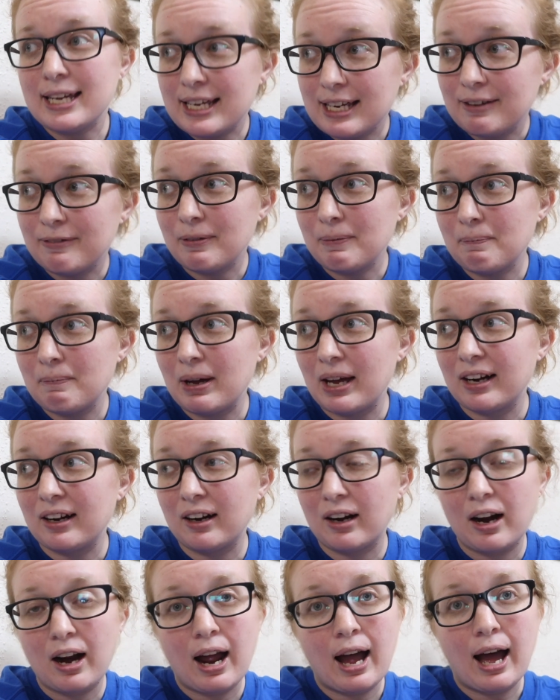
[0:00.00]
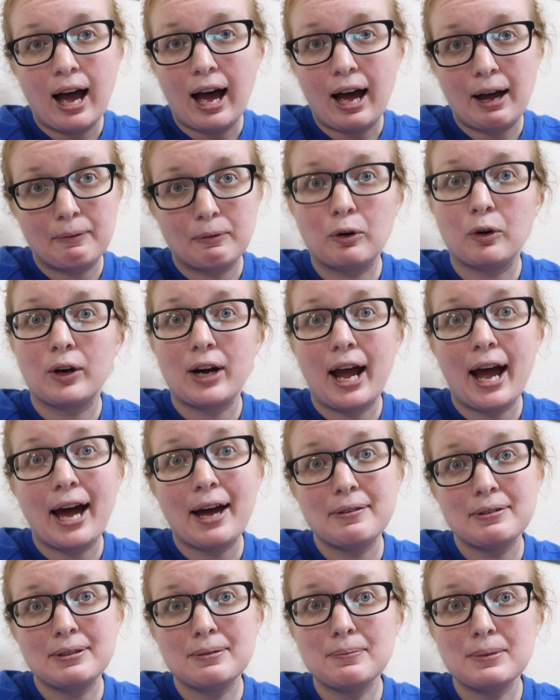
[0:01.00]
even better. I'm going to
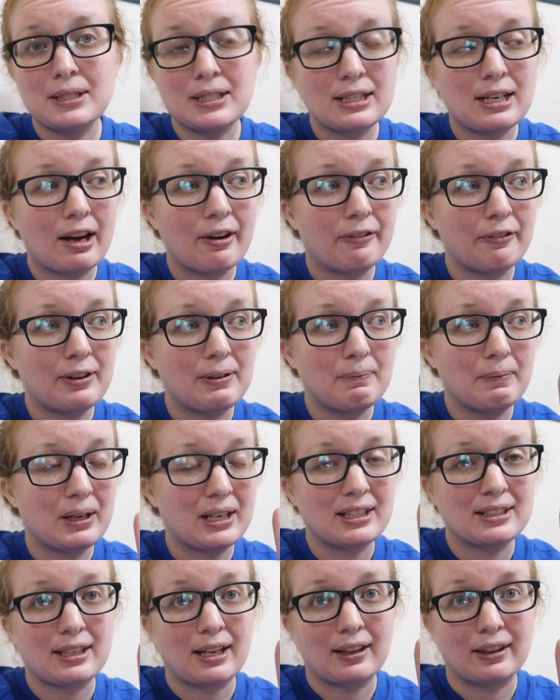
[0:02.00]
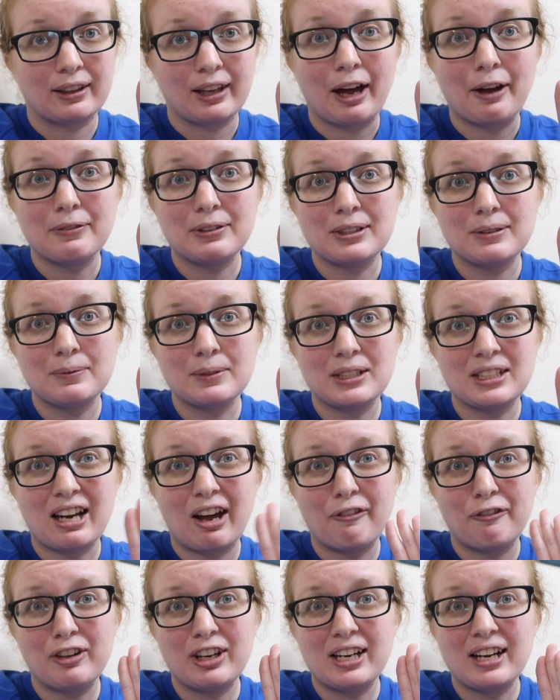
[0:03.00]
have some stuffing because I love some
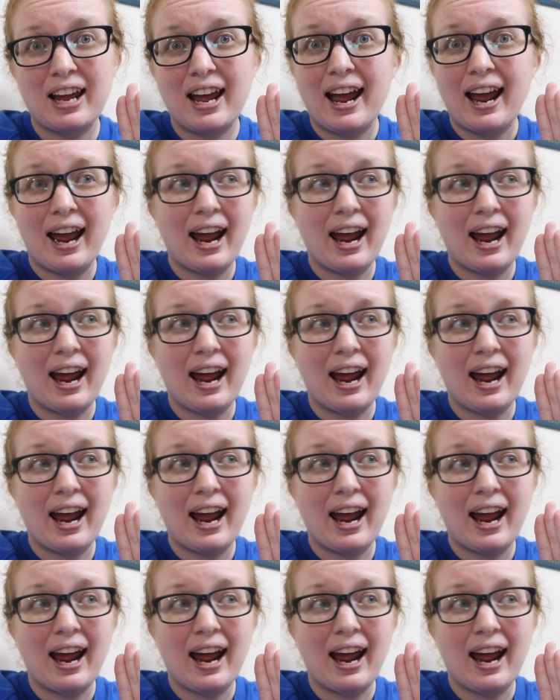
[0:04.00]
stuffing.